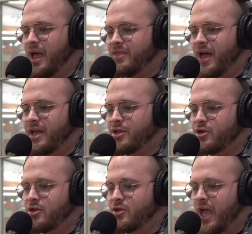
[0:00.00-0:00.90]
that
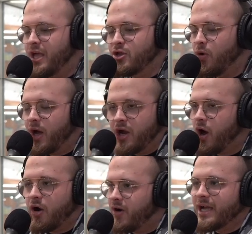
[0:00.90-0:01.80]
they don't hear
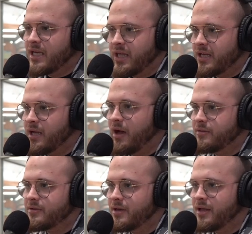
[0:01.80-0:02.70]
how crazy they sound.
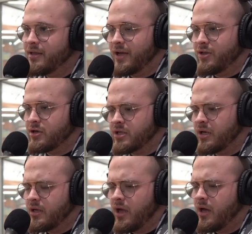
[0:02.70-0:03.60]
Like, they're just
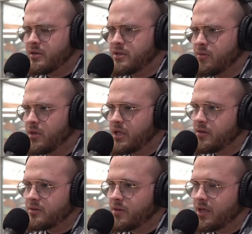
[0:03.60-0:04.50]
like, yeah, it's like we
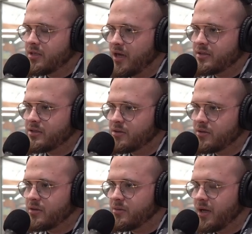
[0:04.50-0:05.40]
killed 10,000
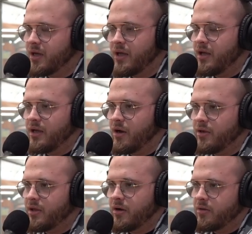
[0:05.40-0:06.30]
children, but, you
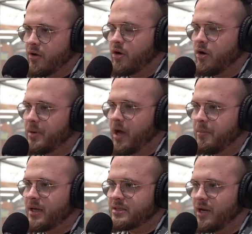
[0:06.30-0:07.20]
know, they're going to be
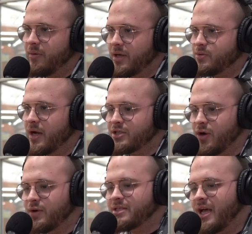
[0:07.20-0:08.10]
Hamas anyways, right?
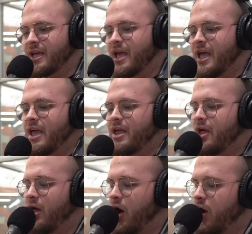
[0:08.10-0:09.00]
So it's like
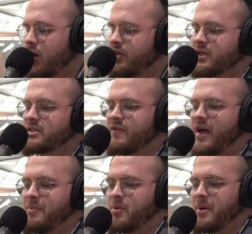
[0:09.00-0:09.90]
all of this stuff
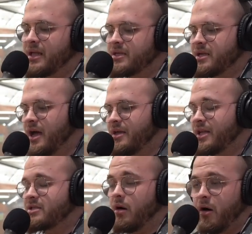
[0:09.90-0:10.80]
happened with Palestine.
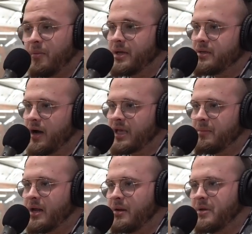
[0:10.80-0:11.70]
That's all being
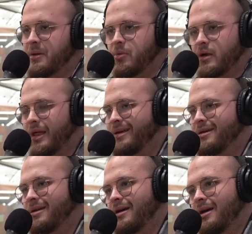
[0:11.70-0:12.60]
documented. People are like,
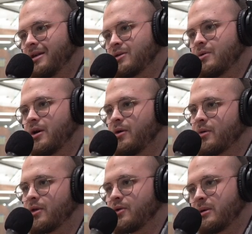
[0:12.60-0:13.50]
Israel,
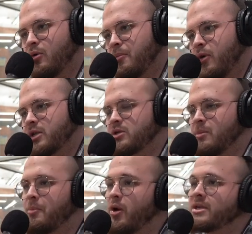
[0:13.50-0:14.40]
we're losing more points.
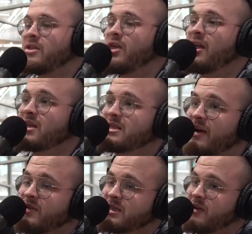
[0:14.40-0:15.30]
And then the
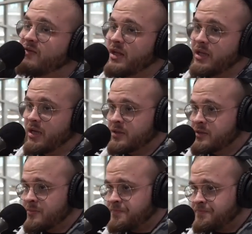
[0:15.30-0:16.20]
seven
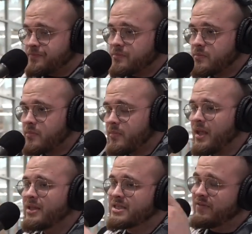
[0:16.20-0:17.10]
civilians...
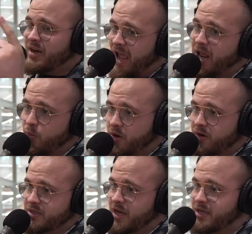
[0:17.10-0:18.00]
The seven aid
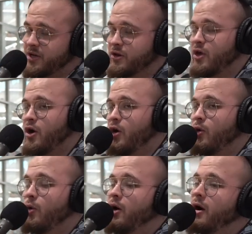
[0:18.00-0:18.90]
workers got killed
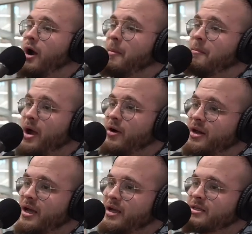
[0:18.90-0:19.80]
who were
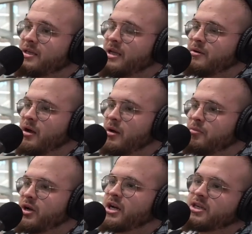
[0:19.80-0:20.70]
Americans and
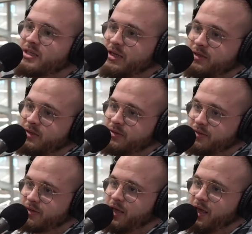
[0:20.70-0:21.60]
British
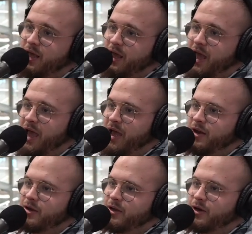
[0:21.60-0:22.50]
citizens.
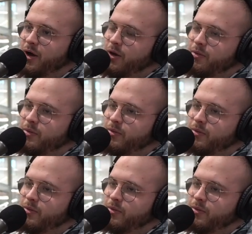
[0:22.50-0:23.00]
And, you know,